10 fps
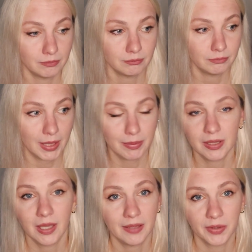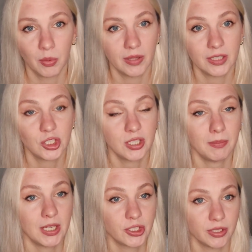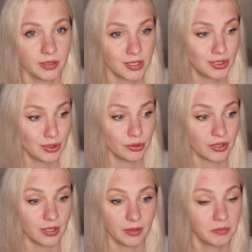maybe the other one that she mentioned, the suitor?